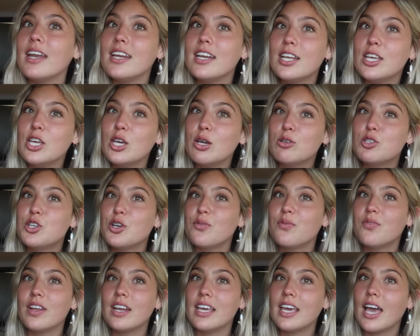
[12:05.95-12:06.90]
in a
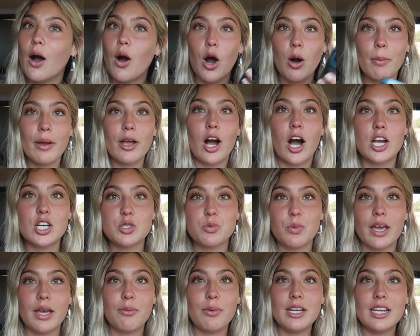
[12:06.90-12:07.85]
YouTube video. Oh my gosh,
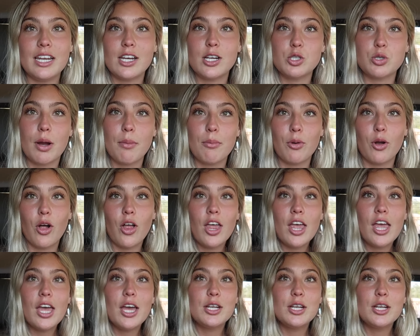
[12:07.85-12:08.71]
wait, we need a drum roll.